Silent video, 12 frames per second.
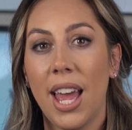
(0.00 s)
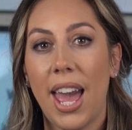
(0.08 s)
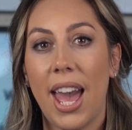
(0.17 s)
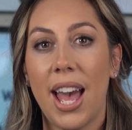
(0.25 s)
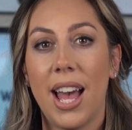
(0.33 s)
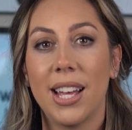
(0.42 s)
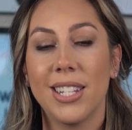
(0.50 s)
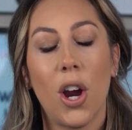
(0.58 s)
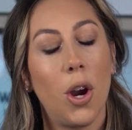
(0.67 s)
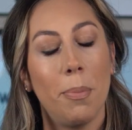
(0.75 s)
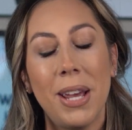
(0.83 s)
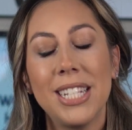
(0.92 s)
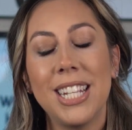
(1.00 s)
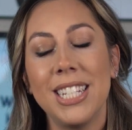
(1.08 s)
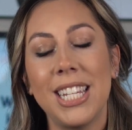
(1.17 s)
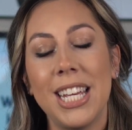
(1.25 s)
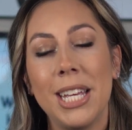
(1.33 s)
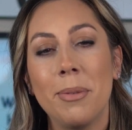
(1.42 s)
And our amazing
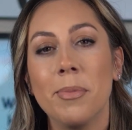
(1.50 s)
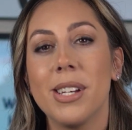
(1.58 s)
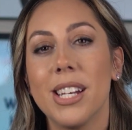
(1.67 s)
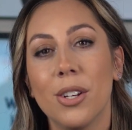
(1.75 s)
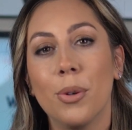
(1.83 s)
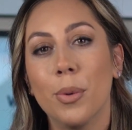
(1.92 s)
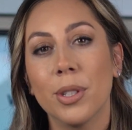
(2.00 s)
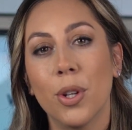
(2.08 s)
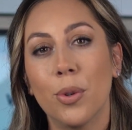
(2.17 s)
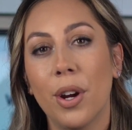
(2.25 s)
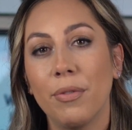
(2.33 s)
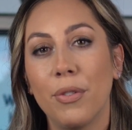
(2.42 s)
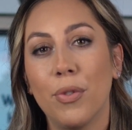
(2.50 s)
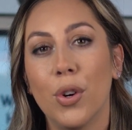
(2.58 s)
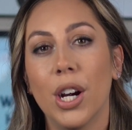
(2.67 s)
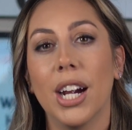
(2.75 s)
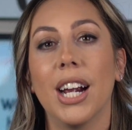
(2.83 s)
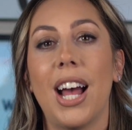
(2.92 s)
team, who we're so grateful
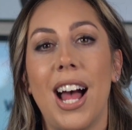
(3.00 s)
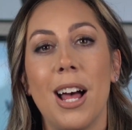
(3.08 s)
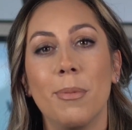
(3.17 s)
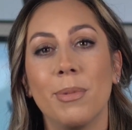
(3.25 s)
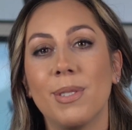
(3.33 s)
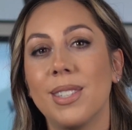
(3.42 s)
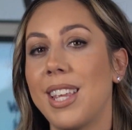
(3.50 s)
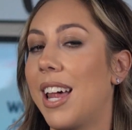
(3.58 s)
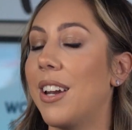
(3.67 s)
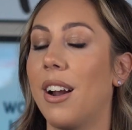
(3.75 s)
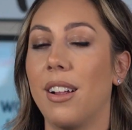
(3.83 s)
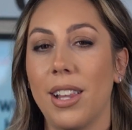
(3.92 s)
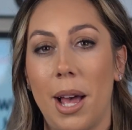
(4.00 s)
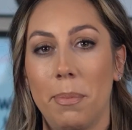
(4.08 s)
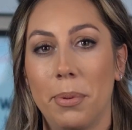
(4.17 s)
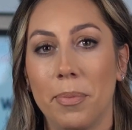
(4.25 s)
for, set it all up.